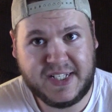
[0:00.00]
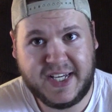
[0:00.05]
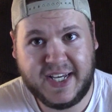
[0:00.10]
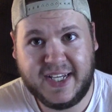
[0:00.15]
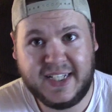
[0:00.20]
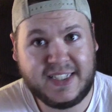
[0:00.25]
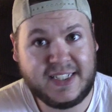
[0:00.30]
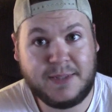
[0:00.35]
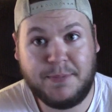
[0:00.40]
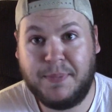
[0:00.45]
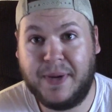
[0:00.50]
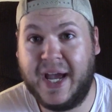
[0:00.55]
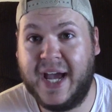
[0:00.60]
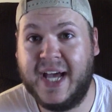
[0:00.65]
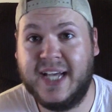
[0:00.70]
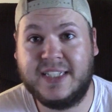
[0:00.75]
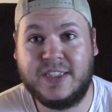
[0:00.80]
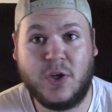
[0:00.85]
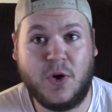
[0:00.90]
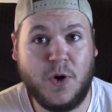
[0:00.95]
test,
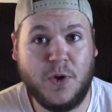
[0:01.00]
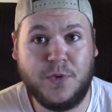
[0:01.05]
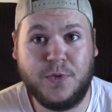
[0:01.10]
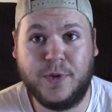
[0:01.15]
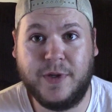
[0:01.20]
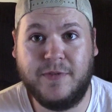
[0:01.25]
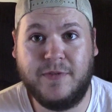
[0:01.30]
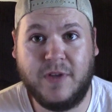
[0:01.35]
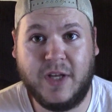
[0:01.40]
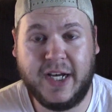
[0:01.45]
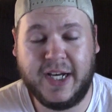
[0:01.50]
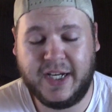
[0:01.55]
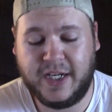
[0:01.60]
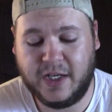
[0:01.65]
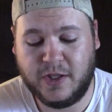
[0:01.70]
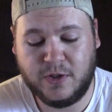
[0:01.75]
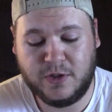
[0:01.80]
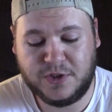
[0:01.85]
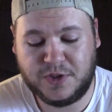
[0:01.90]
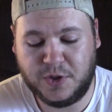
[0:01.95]
pass, all 3 flying
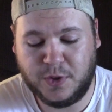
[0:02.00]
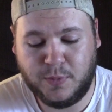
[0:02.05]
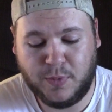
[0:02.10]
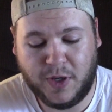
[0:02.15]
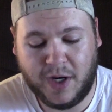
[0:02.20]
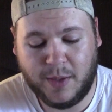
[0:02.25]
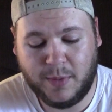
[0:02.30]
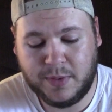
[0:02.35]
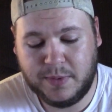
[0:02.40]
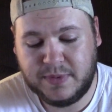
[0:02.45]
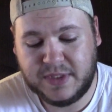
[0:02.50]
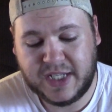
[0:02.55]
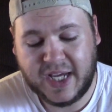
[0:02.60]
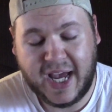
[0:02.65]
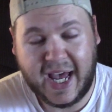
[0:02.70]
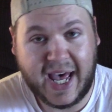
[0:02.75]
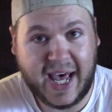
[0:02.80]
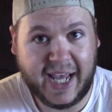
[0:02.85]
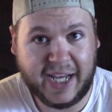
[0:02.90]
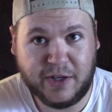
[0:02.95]
colors, no problems.
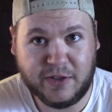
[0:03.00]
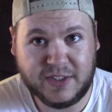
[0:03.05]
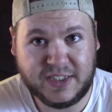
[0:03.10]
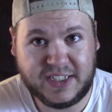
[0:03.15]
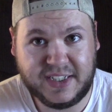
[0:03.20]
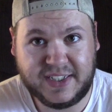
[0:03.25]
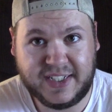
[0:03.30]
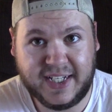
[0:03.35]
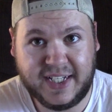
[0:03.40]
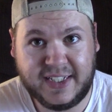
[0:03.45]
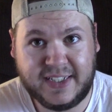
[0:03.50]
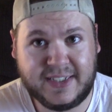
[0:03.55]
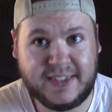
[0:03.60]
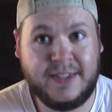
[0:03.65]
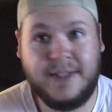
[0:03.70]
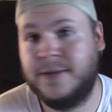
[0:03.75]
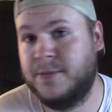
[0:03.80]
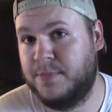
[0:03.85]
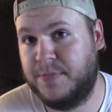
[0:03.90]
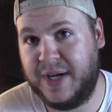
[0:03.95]
Accuracy test,
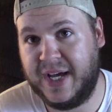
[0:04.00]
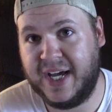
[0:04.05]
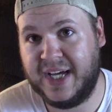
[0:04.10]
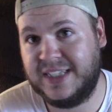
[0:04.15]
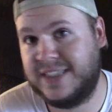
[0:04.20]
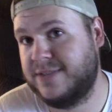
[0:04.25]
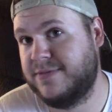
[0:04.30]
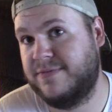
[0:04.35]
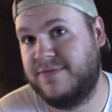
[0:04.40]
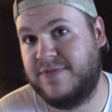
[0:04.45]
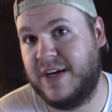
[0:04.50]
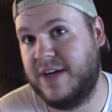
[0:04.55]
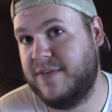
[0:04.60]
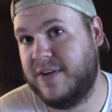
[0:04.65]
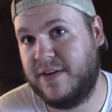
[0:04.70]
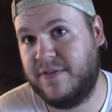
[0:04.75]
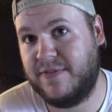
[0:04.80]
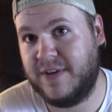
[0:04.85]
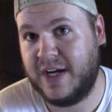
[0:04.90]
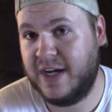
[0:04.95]
pass, 5
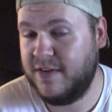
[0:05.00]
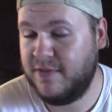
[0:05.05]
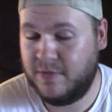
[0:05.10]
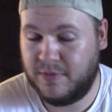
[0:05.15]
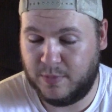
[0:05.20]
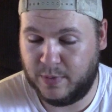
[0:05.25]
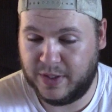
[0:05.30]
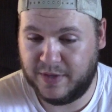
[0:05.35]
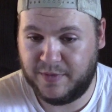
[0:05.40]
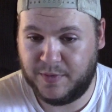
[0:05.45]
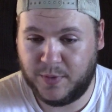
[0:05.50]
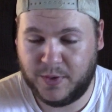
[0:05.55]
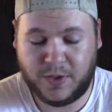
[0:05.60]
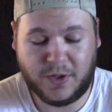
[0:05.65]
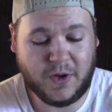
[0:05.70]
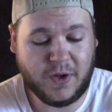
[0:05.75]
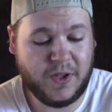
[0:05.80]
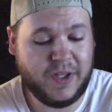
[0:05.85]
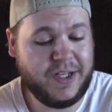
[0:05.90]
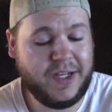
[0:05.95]
out of 5, whatever you want to
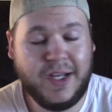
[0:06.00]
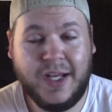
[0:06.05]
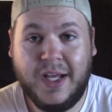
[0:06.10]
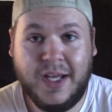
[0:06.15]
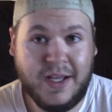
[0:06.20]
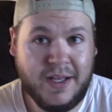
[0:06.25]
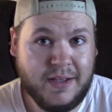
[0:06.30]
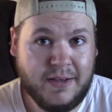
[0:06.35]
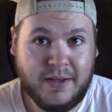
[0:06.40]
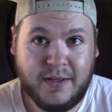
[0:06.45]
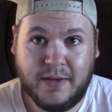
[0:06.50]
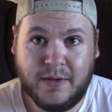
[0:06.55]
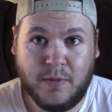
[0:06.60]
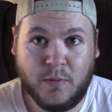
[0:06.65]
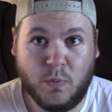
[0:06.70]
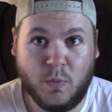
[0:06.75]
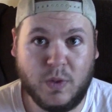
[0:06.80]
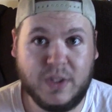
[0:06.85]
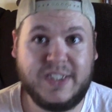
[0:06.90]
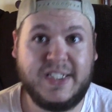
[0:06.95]
call it.
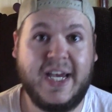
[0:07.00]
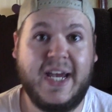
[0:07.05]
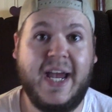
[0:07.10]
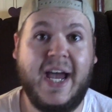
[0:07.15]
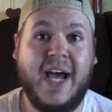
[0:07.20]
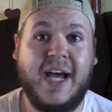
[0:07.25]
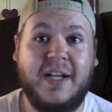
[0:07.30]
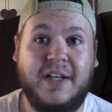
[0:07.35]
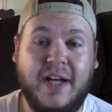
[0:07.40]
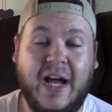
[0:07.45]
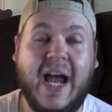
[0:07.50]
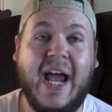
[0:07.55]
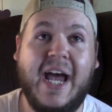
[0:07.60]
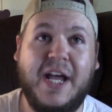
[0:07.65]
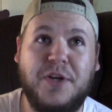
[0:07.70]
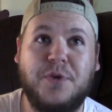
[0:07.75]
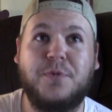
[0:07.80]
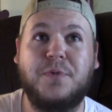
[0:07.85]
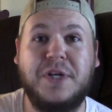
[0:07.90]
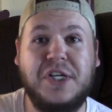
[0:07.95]
Once I had
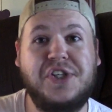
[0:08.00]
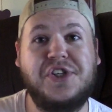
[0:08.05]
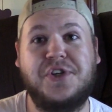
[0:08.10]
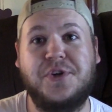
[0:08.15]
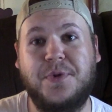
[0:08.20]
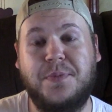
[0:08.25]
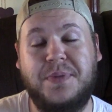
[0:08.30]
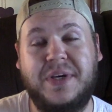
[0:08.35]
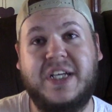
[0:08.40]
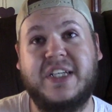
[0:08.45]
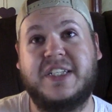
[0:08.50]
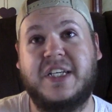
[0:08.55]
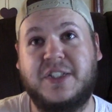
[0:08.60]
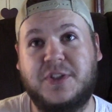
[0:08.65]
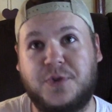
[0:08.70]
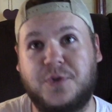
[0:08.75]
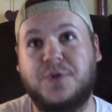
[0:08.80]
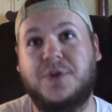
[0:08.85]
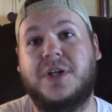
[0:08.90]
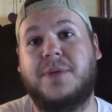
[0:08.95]
to reshoot because I
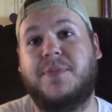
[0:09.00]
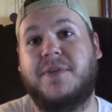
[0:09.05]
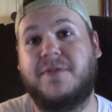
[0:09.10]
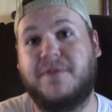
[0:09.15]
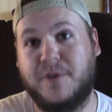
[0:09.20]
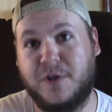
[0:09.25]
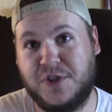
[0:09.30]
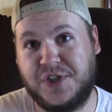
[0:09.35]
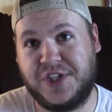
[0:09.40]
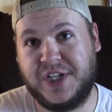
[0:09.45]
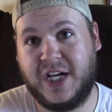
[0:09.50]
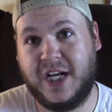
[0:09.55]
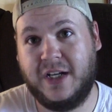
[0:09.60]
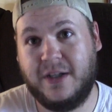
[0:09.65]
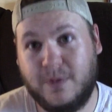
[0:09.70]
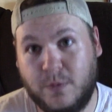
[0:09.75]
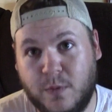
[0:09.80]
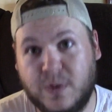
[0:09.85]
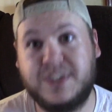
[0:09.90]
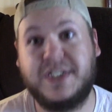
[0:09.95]
screwed up the first shot.
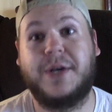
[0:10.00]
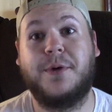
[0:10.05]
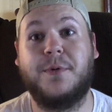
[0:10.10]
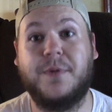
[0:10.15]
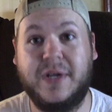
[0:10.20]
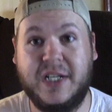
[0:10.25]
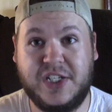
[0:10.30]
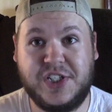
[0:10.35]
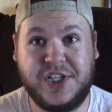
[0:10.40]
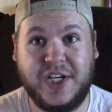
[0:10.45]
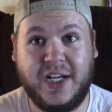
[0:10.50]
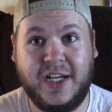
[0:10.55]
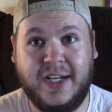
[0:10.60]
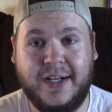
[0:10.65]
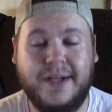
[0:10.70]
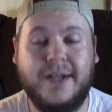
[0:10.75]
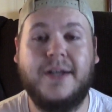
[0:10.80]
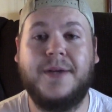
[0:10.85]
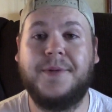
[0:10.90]
Once I reshot